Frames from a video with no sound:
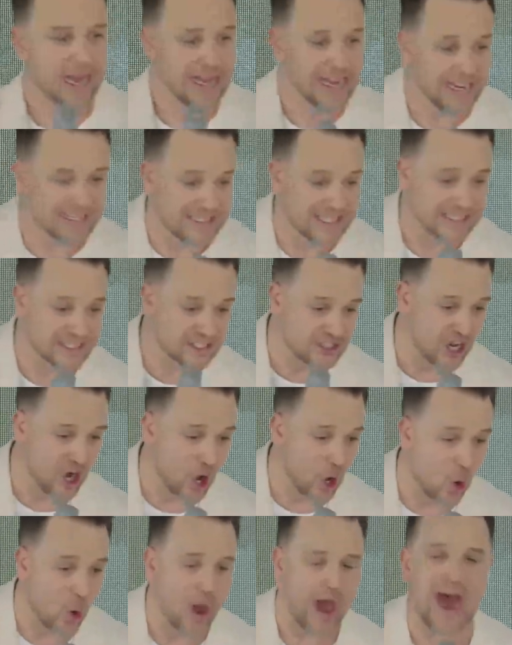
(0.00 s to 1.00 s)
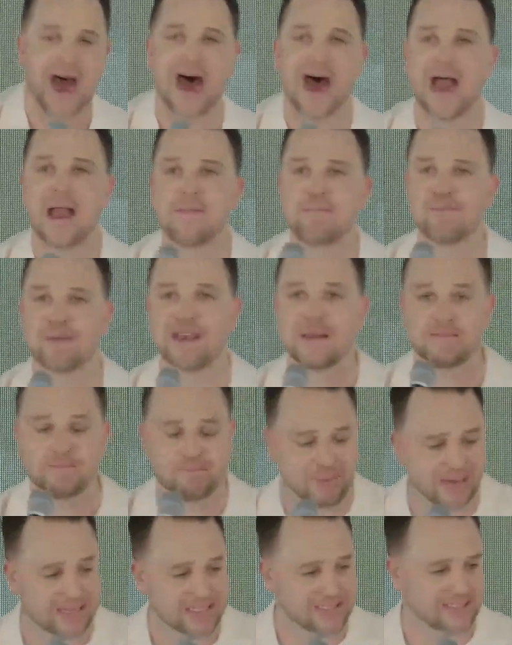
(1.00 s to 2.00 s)
He says, no, I've been
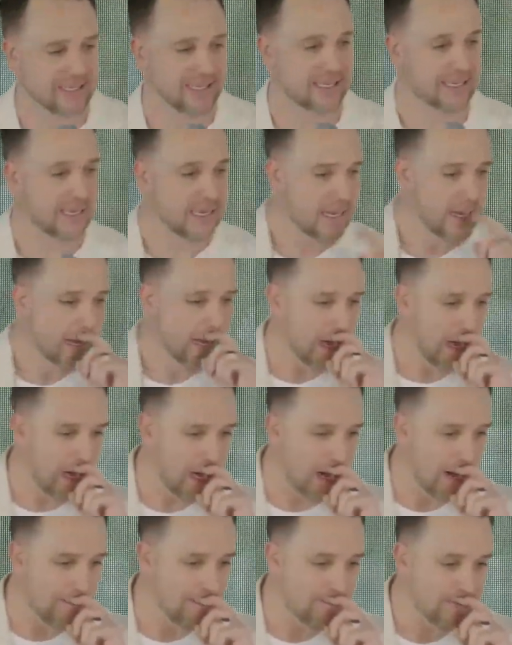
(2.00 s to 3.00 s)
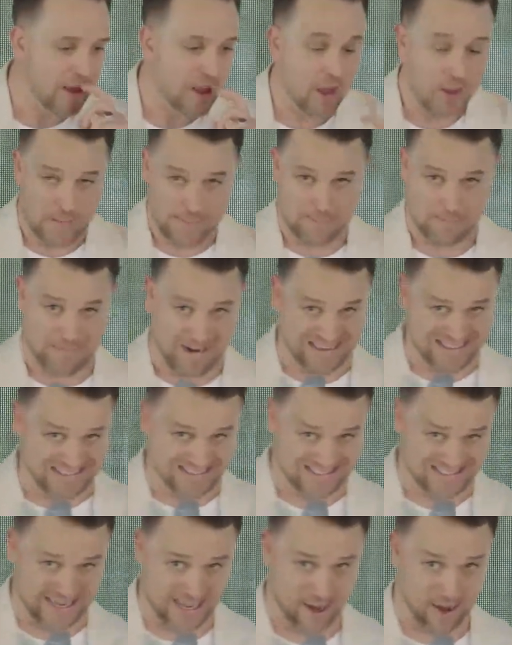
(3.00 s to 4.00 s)
busy um,
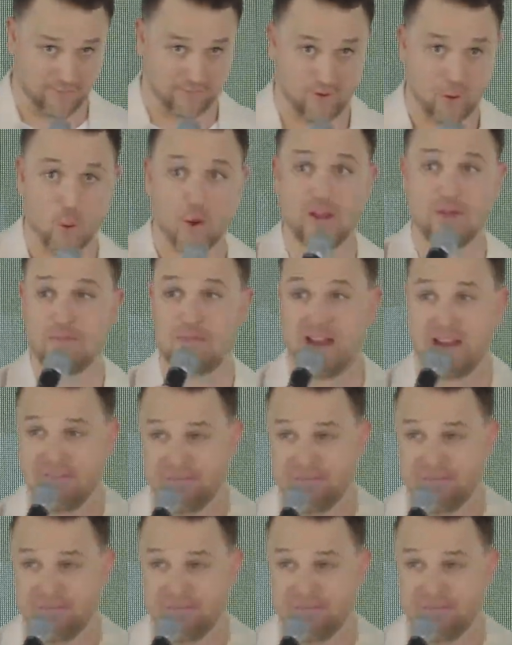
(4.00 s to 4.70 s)
myself with my